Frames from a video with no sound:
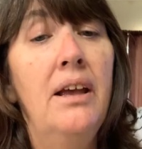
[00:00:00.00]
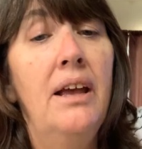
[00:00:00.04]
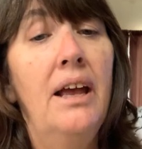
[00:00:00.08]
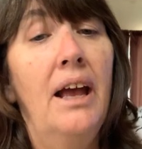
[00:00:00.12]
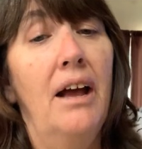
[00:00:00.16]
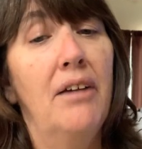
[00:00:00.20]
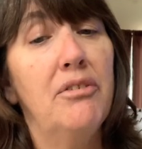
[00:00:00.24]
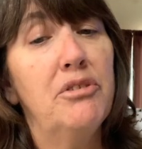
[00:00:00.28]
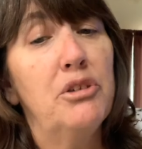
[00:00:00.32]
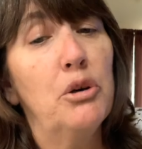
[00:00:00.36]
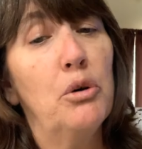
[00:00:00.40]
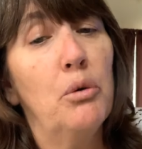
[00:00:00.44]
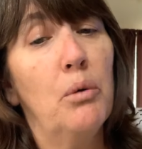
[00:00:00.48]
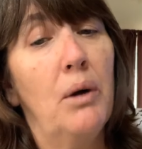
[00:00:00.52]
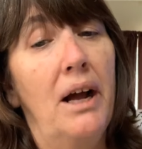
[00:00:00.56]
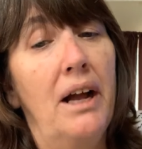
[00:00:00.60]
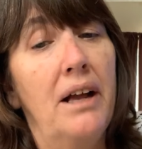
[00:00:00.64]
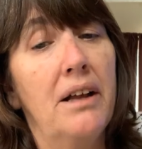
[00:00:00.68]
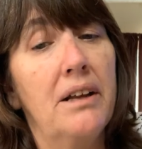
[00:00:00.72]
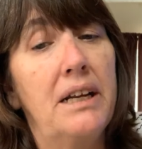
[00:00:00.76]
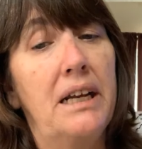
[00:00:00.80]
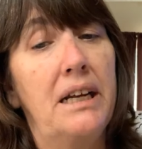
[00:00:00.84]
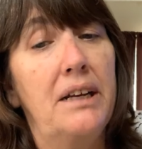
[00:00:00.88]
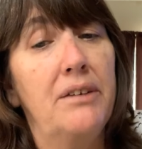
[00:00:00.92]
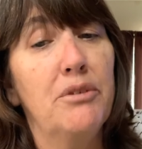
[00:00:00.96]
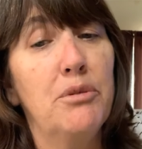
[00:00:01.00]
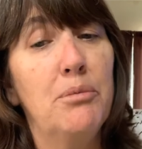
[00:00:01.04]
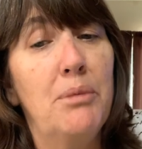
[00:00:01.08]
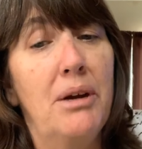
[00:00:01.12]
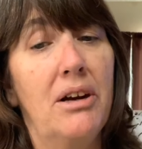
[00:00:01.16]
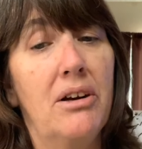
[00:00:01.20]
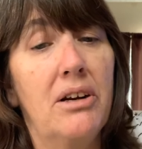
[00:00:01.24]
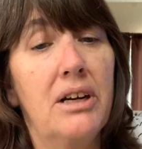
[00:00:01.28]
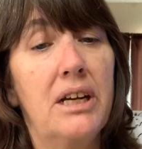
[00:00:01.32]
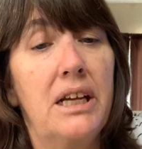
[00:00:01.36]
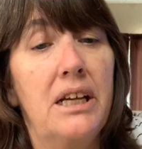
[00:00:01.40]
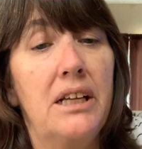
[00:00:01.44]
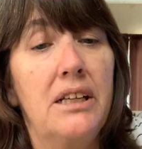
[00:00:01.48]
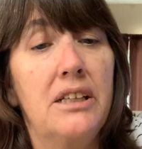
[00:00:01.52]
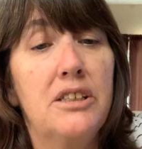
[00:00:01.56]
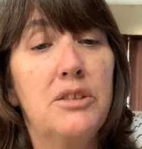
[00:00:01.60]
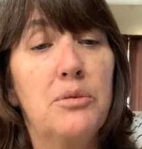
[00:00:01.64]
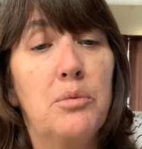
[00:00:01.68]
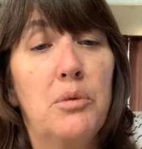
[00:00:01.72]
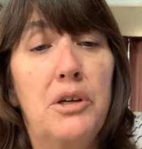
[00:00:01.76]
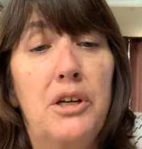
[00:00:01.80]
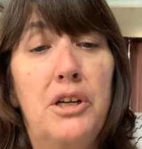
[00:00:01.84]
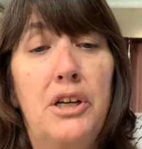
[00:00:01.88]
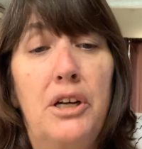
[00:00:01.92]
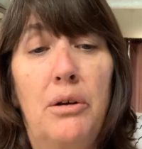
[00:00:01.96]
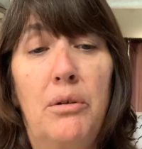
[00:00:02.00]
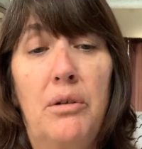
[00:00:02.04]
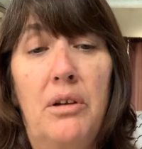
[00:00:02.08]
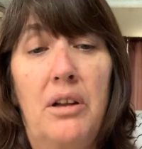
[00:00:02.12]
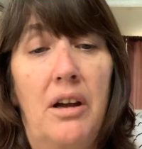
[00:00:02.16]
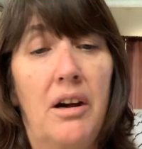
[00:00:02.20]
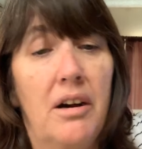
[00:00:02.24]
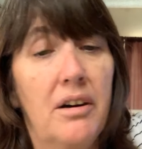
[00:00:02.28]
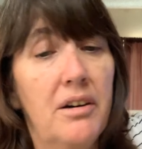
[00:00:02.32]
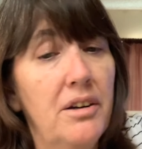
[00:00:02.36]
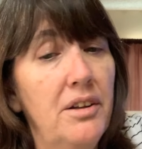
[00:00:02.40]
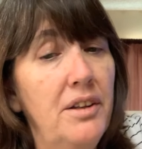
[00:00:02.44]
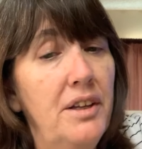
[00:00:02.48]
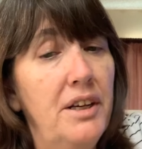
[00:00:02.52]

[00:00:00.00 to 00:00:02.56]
After a while, Native Americans were no longer